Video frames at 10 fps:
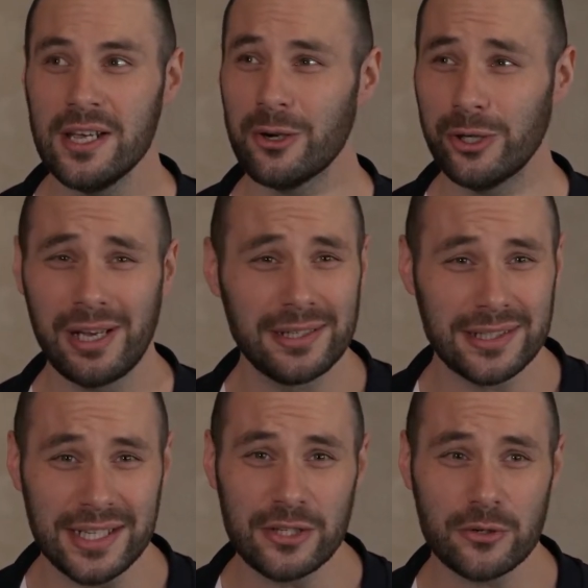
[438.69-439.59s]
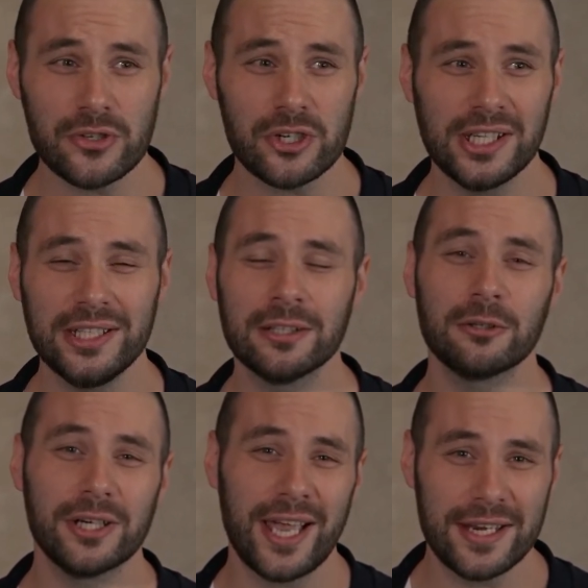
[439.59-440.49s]
created in Australia,
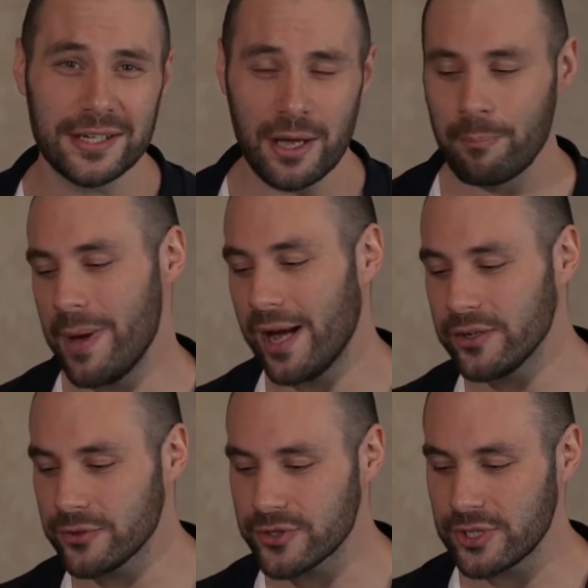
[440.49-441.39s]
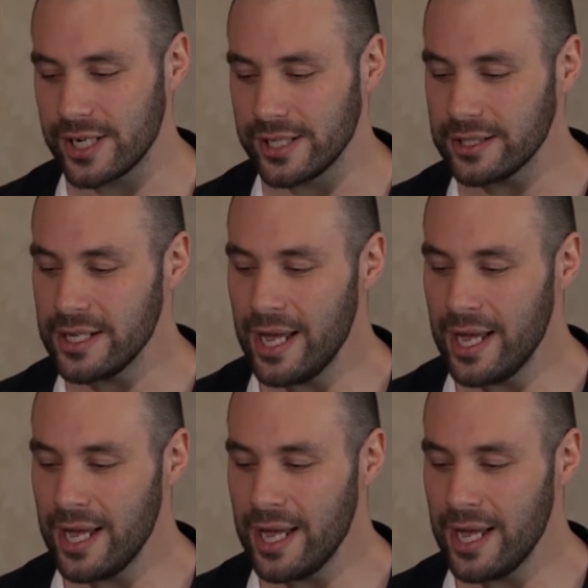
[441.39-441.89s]
created about Australia.